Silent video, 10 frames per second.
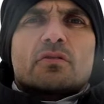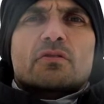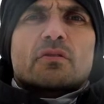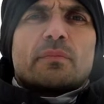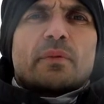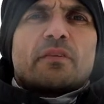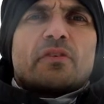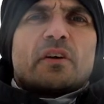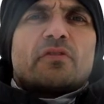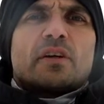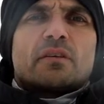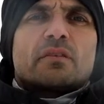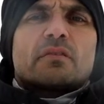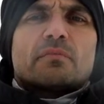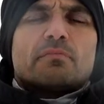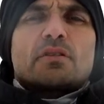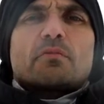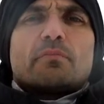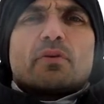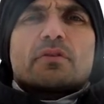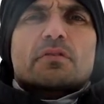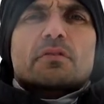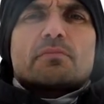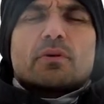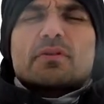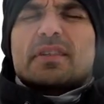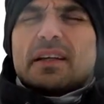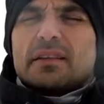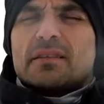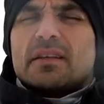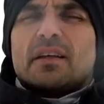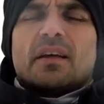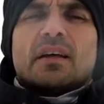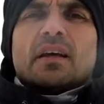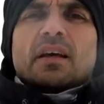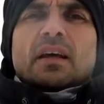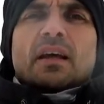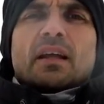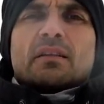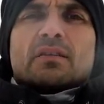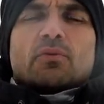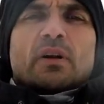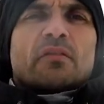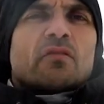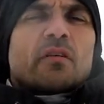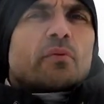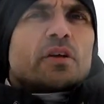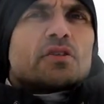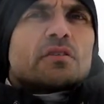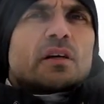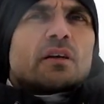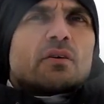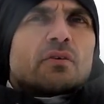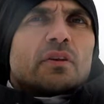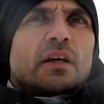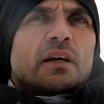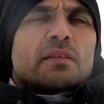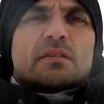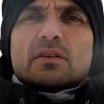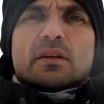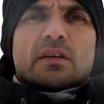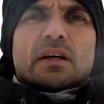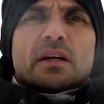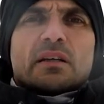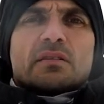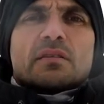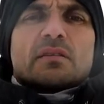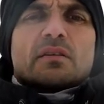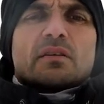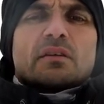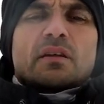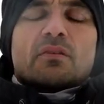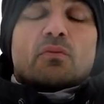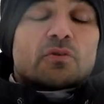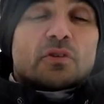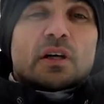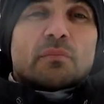so they make 500 measure points per second. And whatever vibrations are on the ice, in the water column